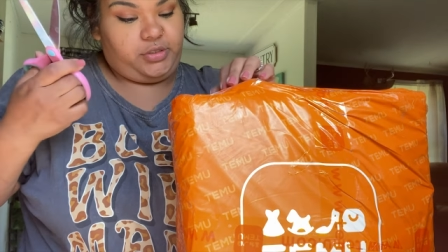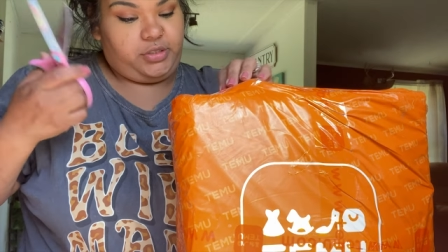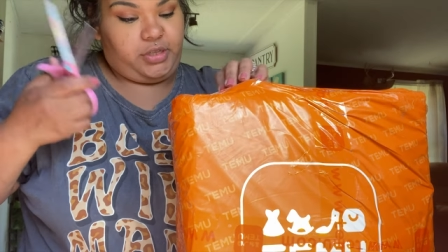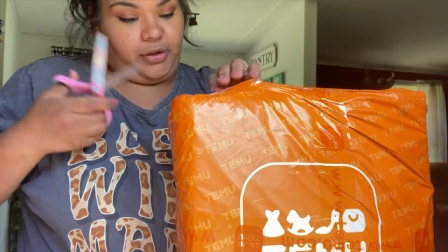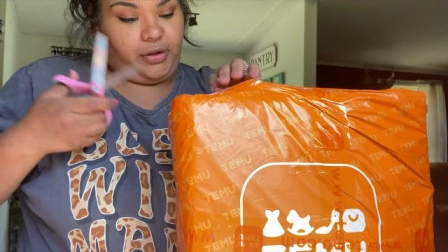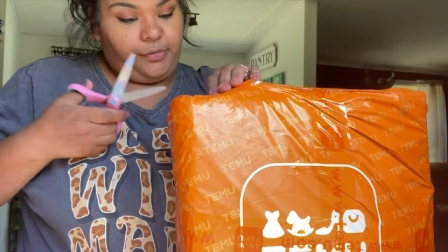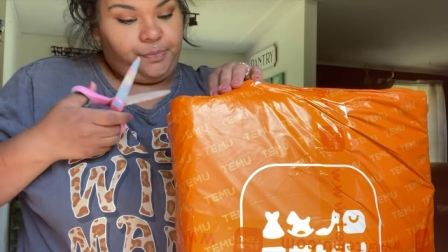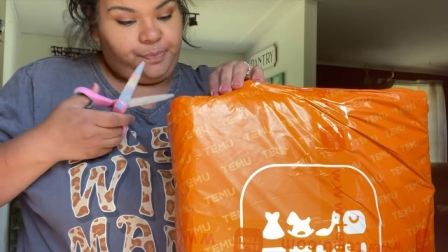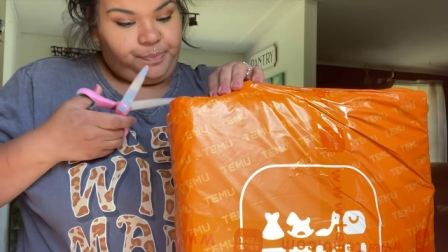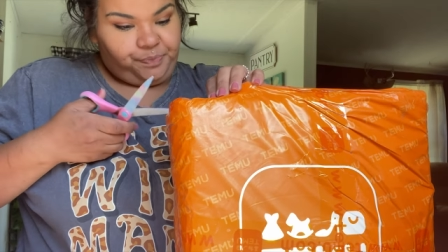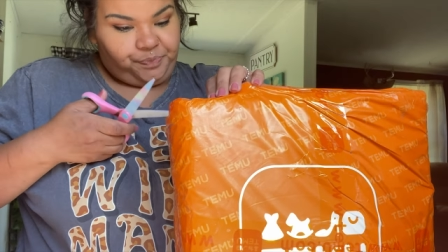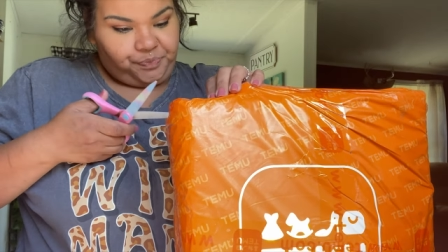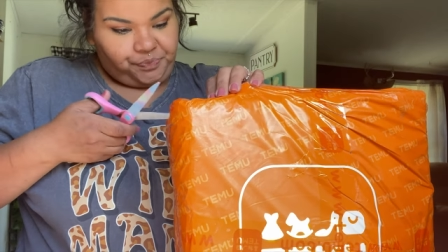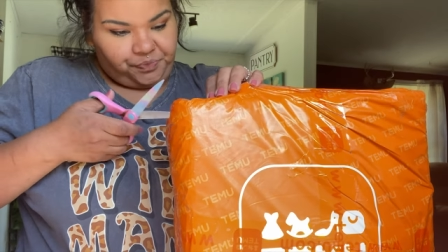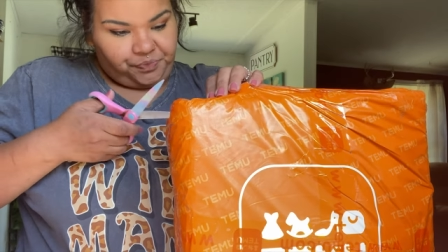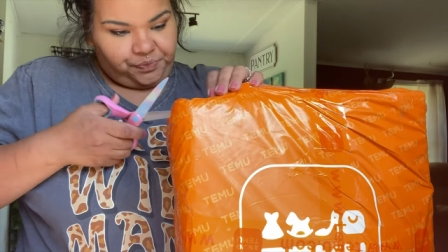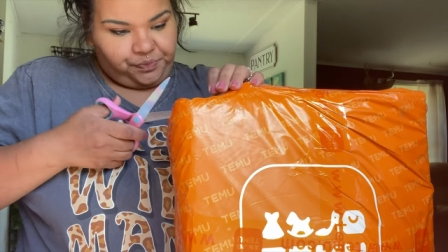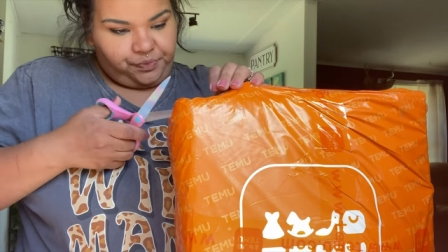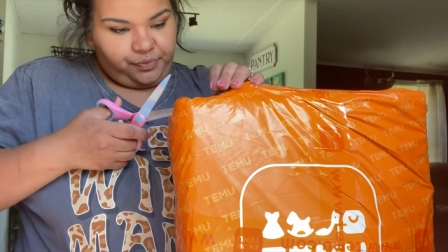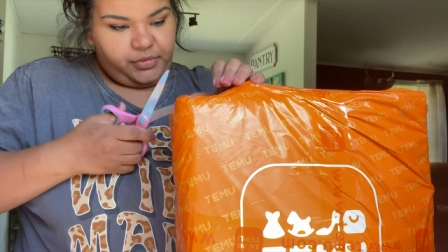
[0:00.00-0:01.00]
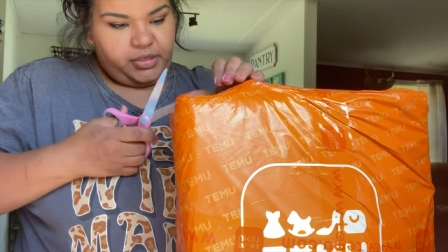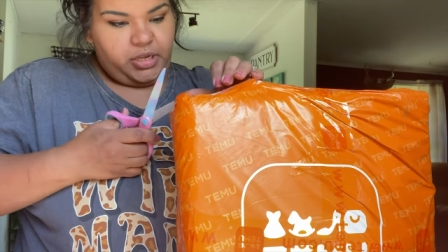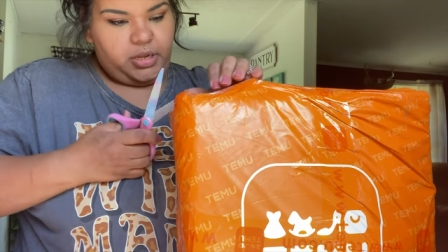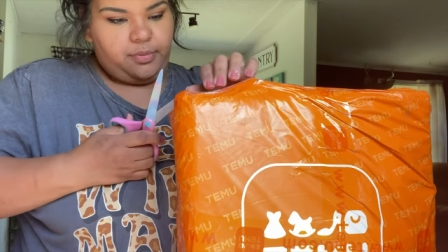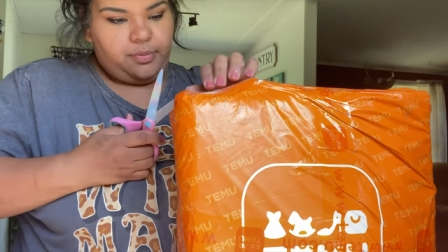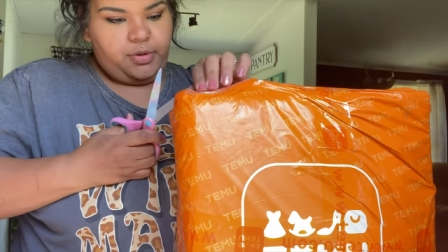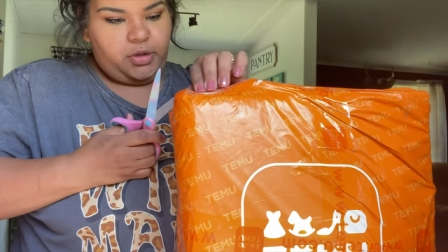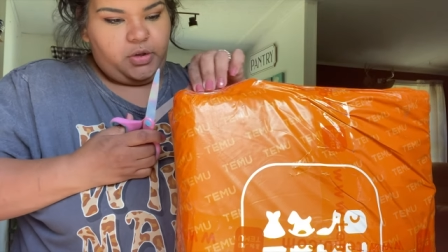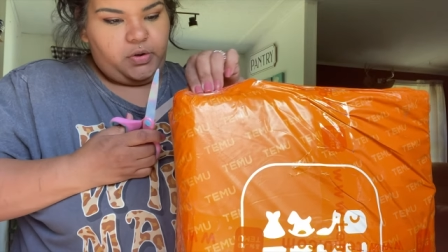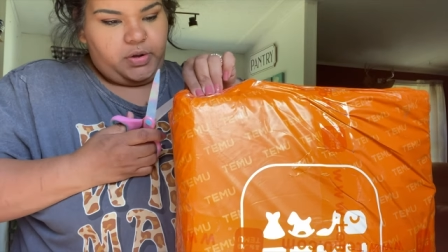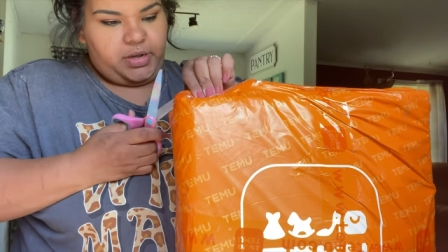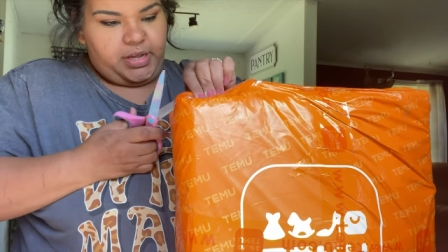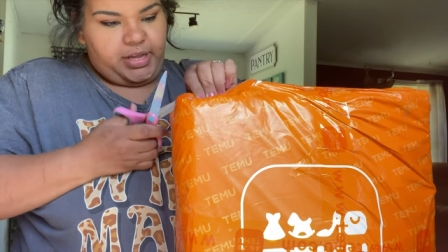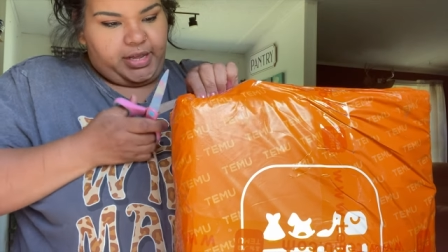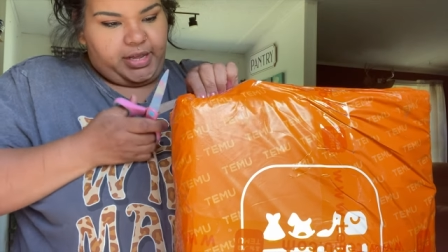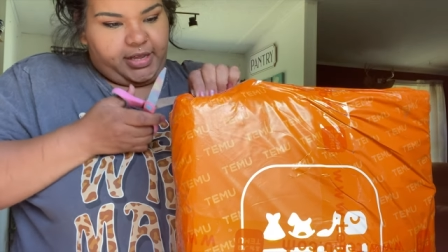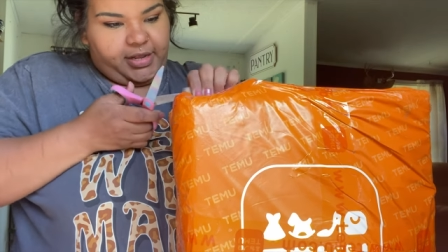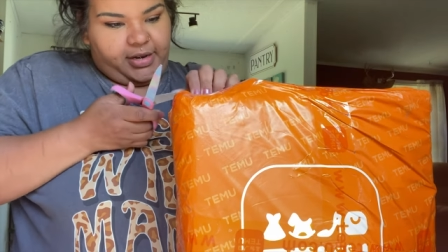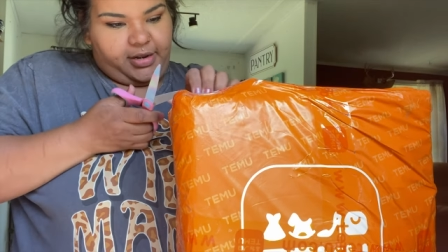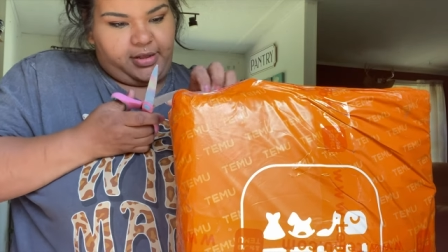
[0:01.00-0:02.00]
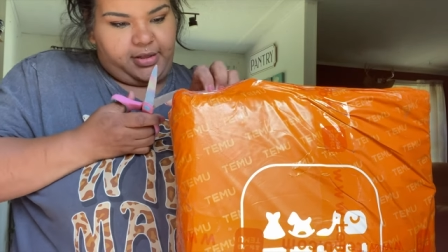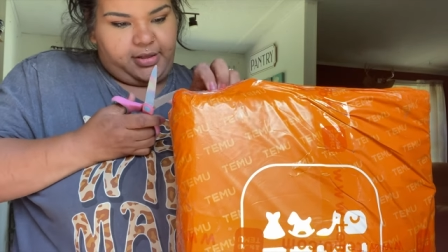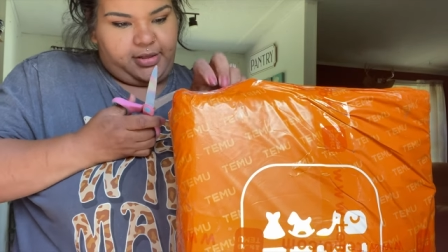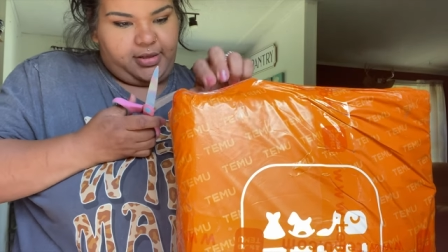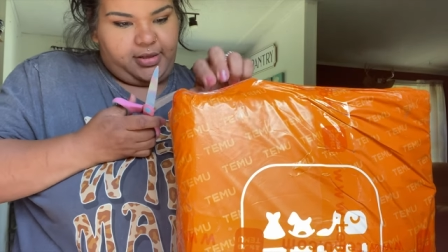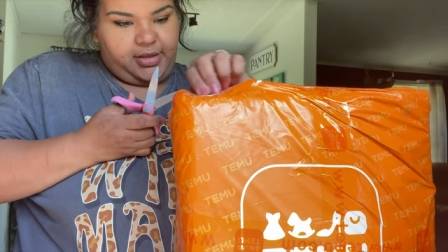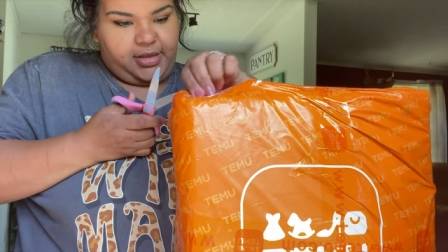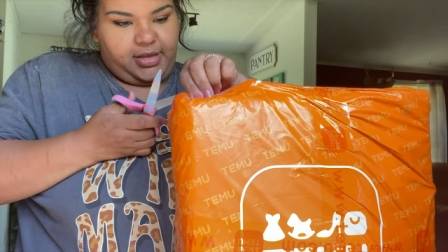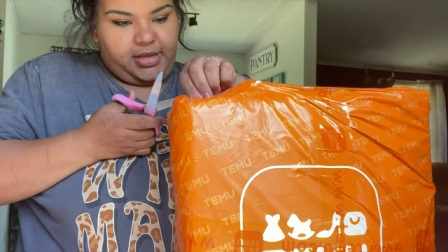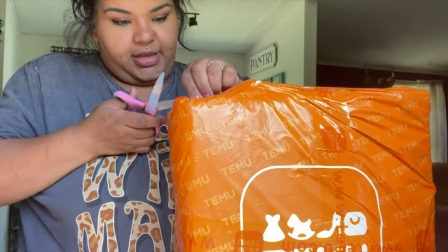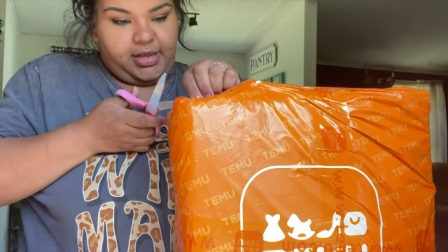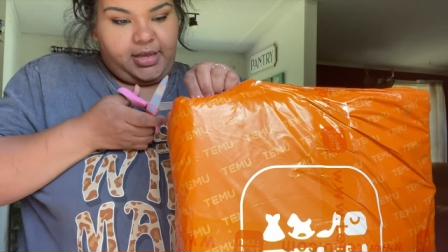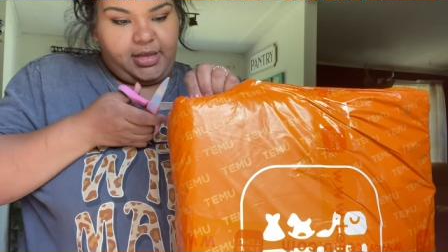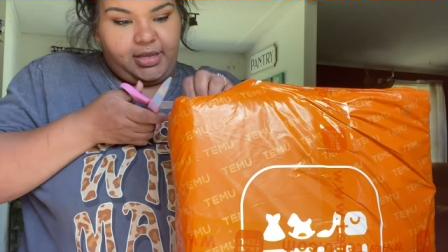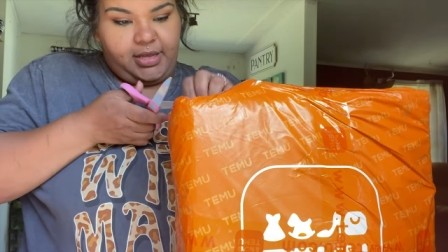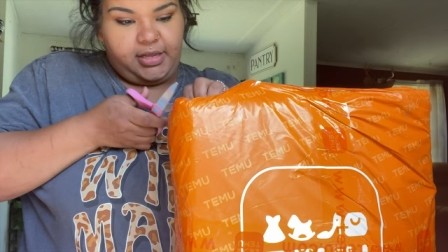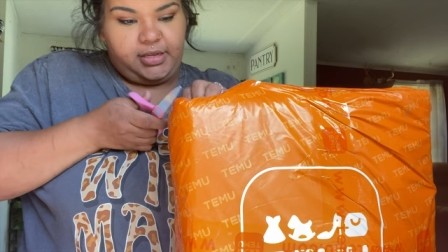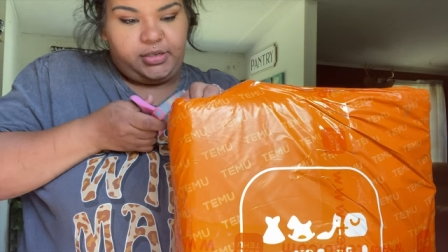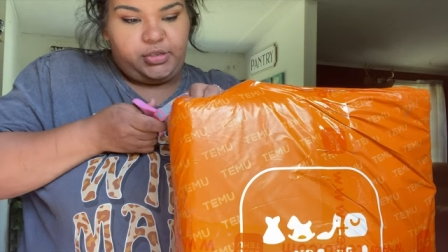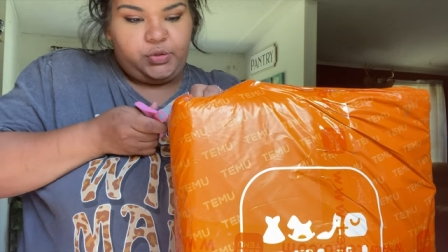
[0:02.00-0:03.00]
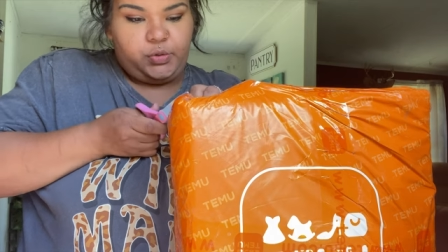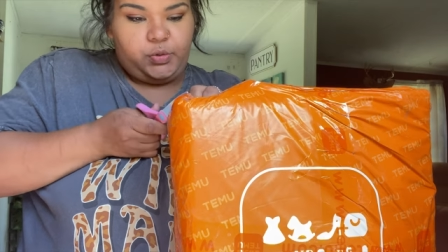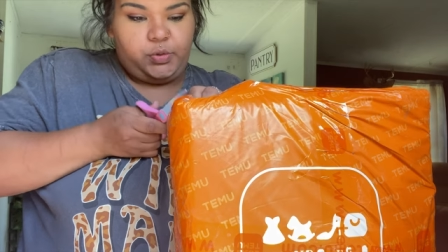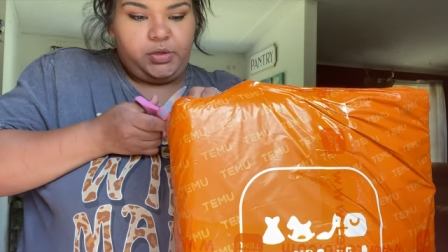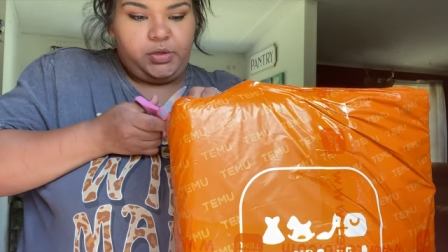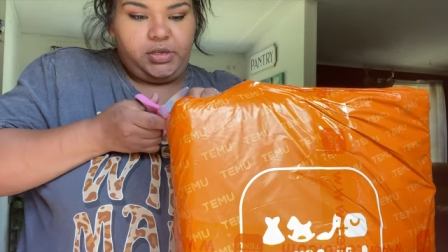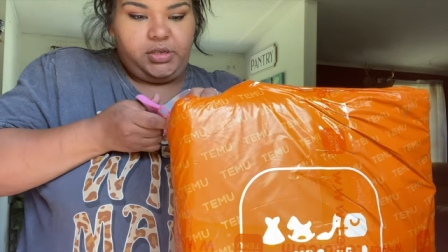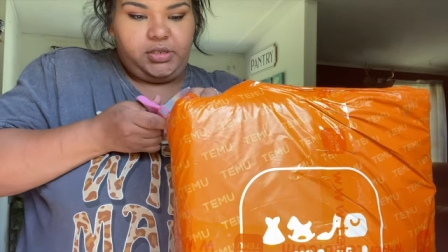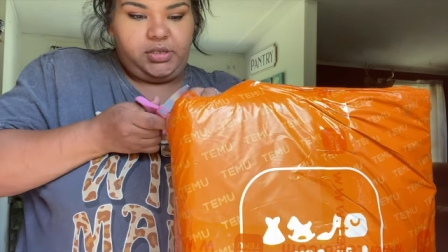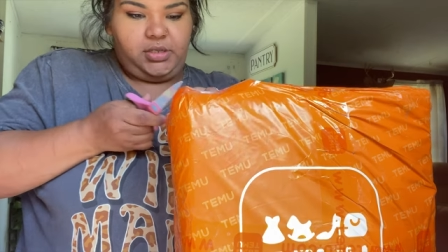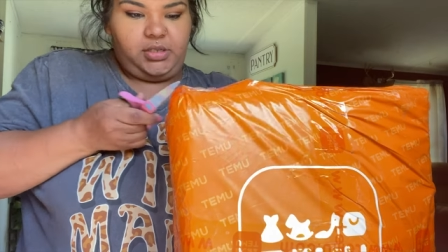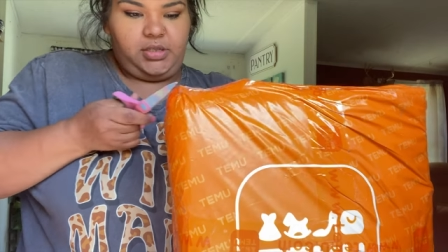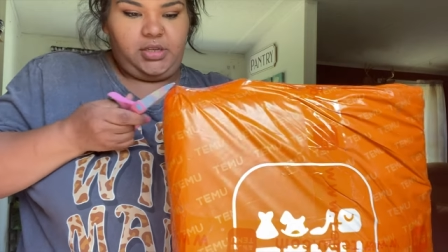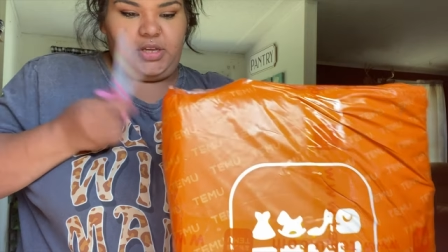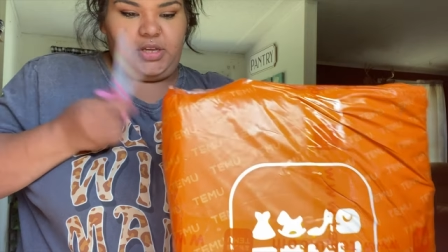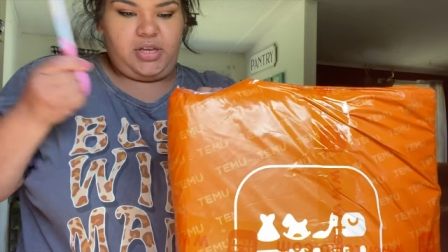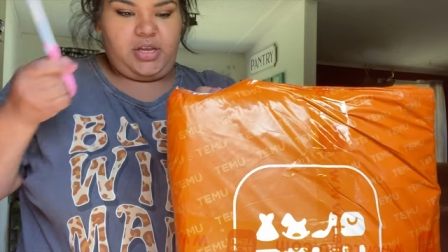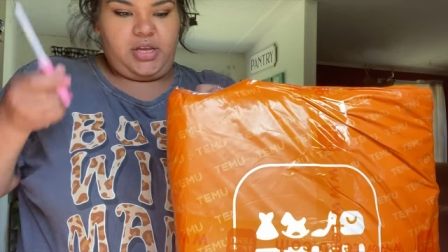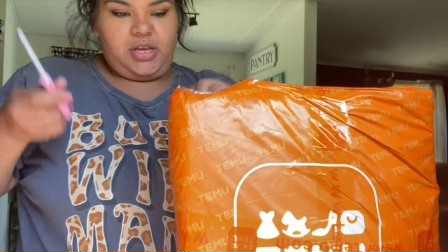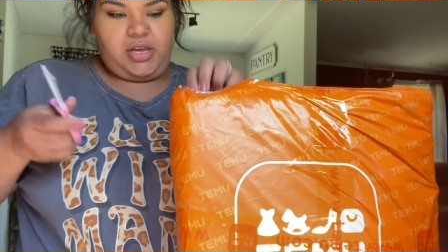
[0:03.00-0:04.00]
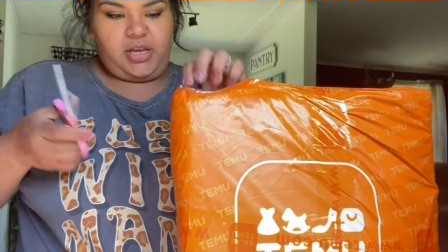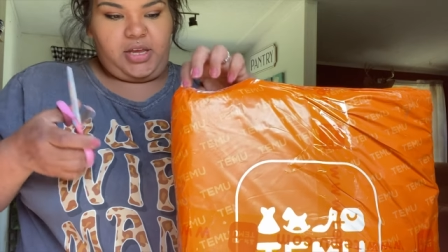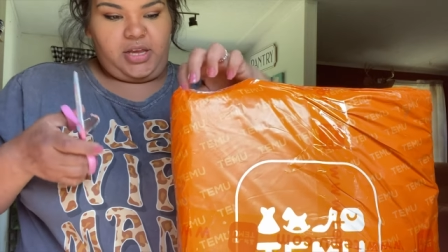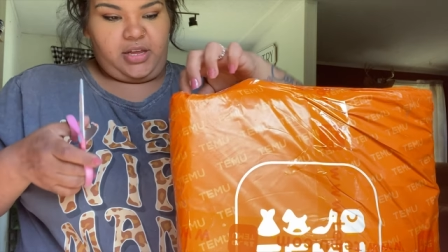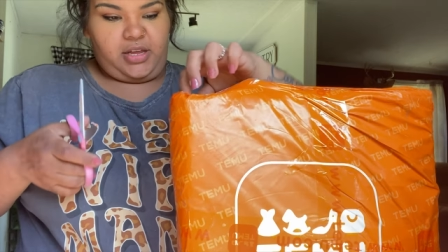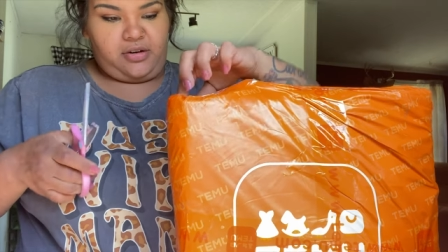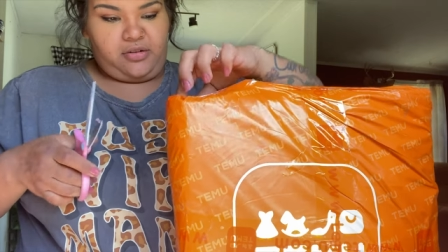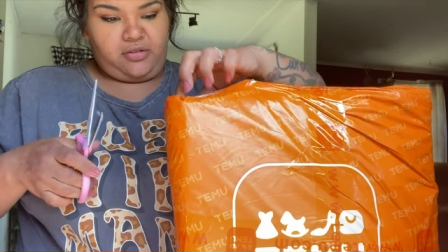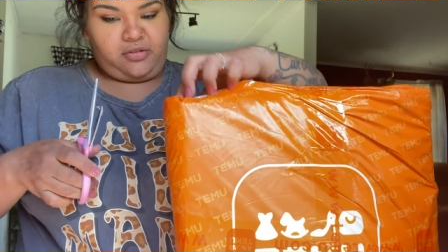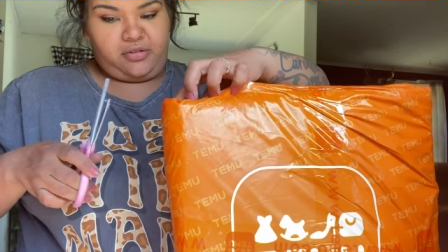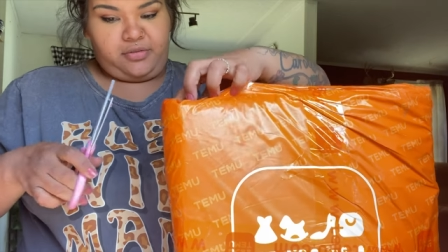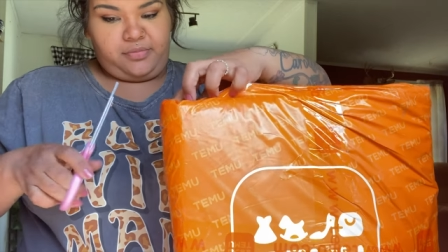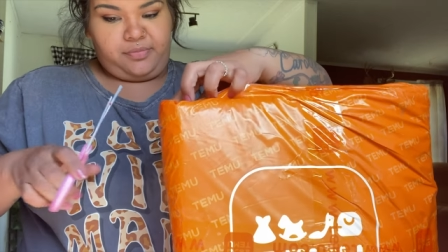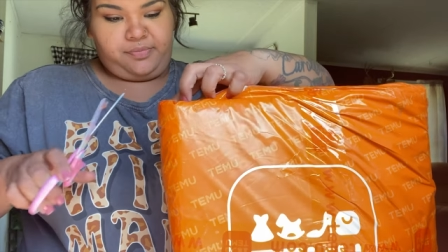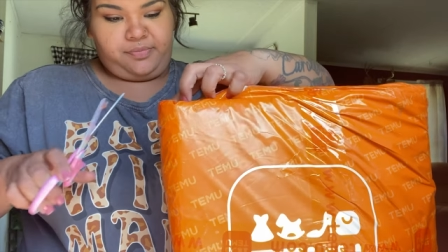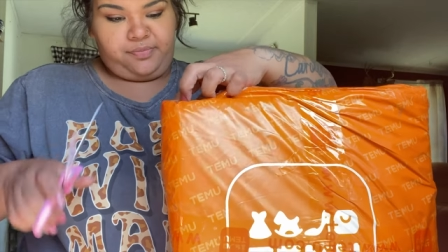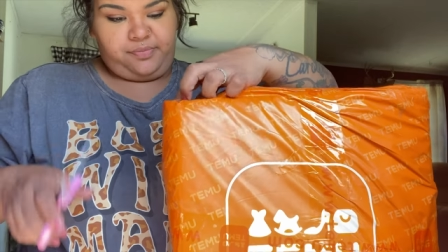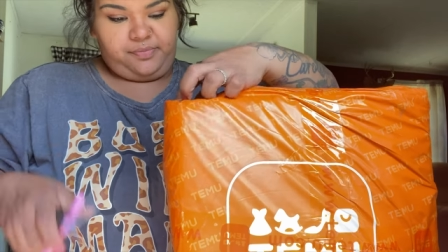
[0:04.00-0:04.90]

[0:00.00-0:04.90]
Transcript: So I'm gonna go ahead and get into it. And um,